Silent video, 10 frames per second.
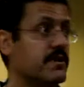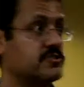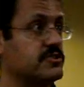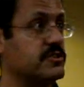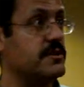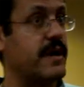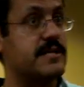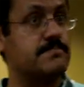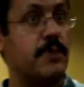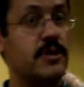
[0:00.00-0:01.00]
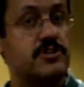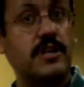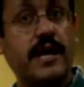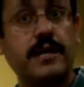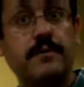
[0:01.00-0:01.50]
Clostridium has
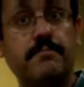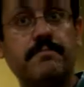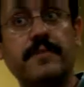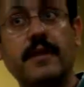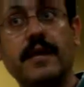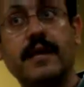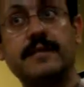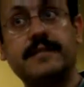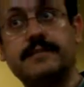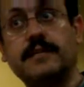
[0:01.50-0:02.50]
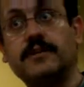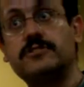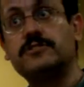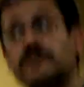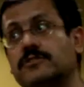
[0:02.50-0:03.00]
botulinum,
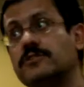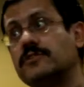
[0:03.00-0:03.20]
tetanus,